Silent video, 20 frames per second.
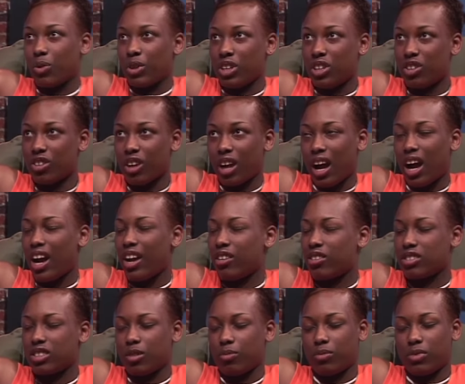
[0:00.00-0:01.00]
when you're high
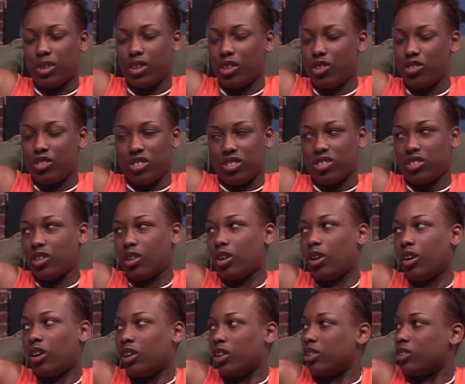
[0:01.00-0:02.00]
or something, you're just
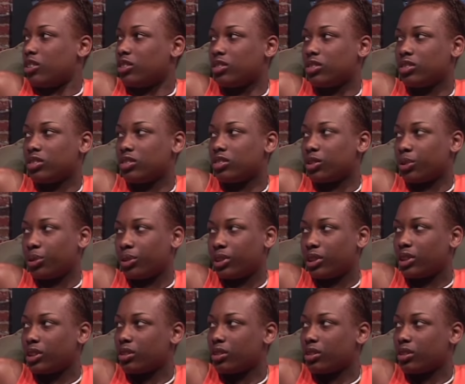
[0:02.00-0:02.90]
gone, totally.